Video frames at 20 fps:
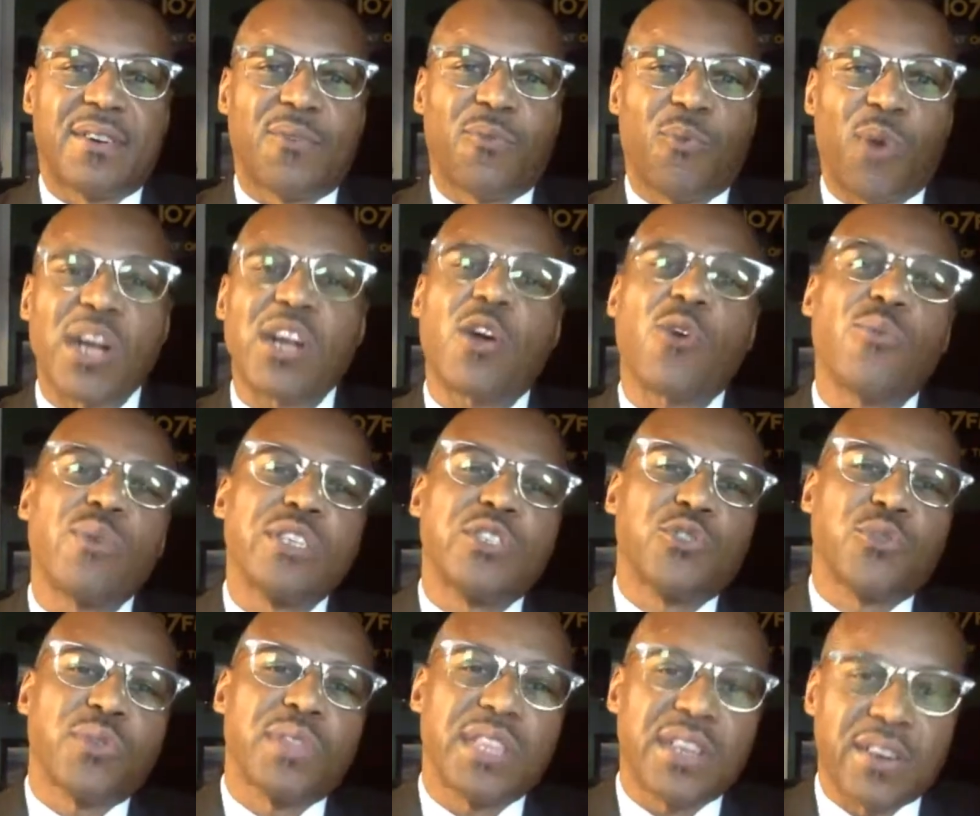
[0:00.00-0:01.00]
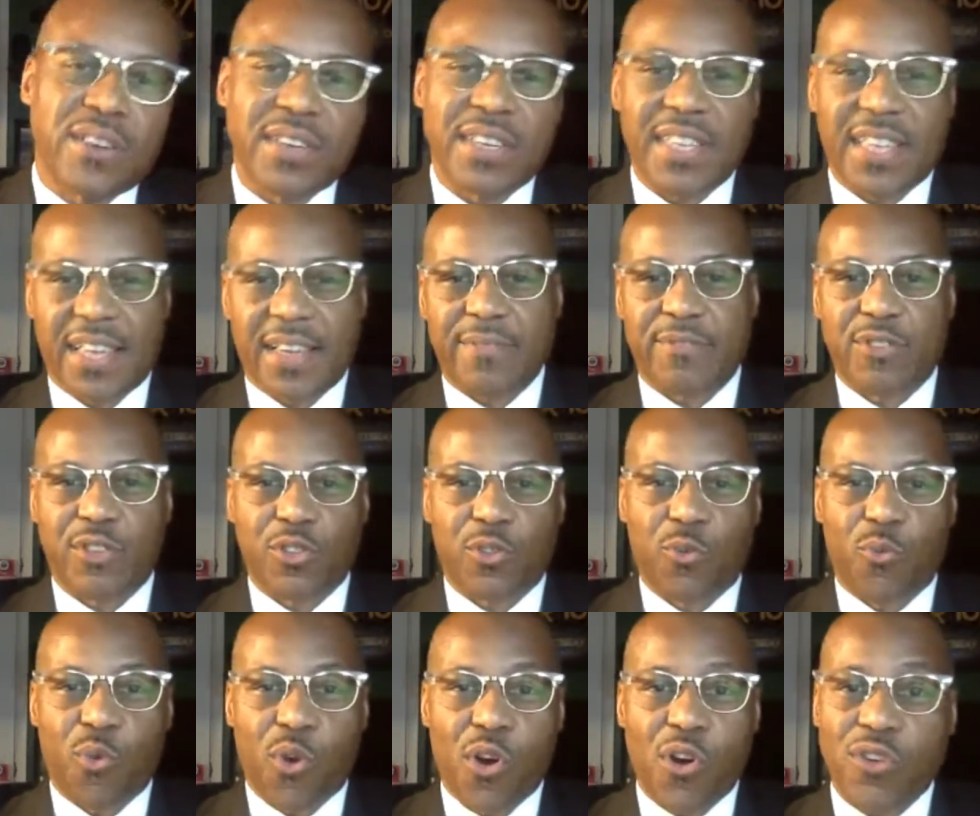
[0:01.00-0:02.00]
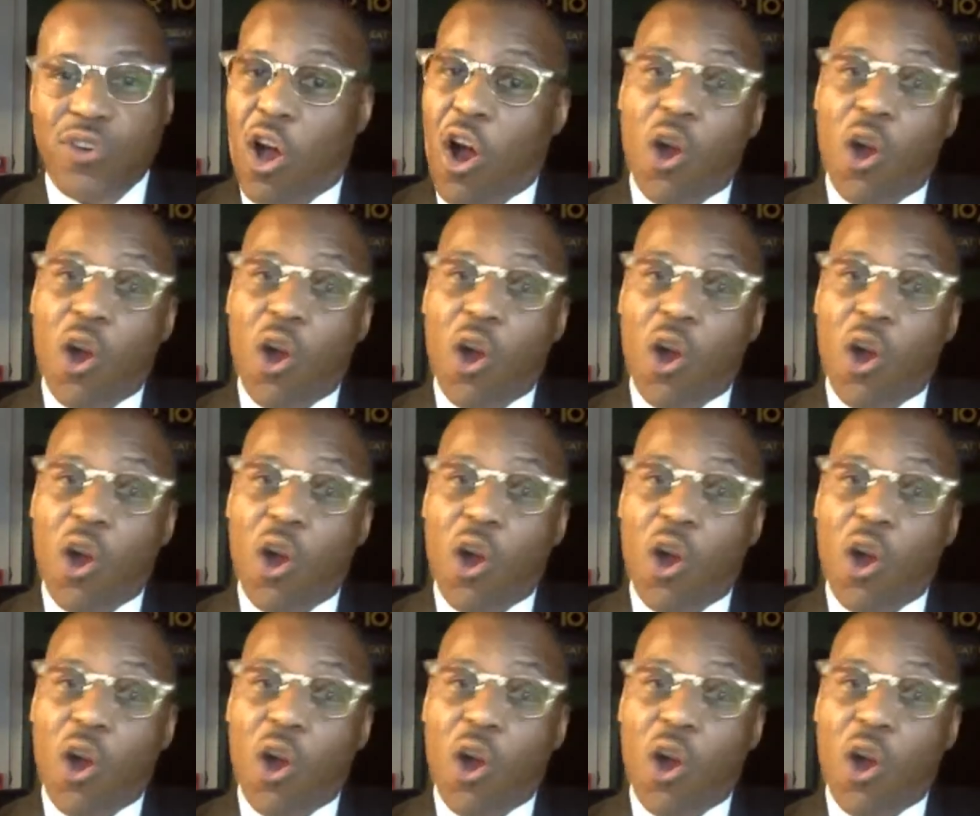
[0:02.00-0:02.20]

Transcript: What are we truly going to give to the world?